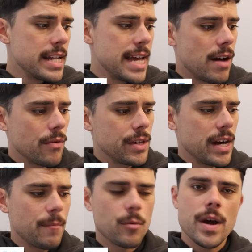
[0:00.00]
Now,
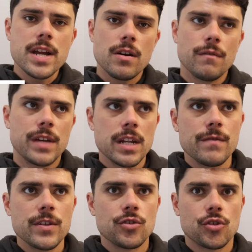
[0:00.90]
the upgrade of
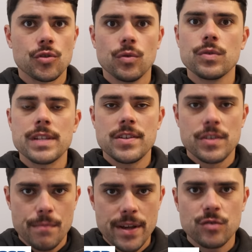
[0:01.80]
Ginnivan to Schultz
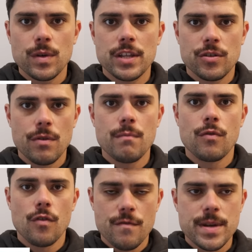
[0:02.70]
is the best 22
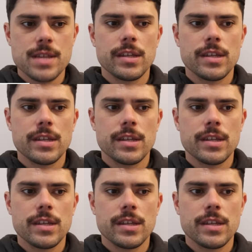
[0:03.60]
improvement.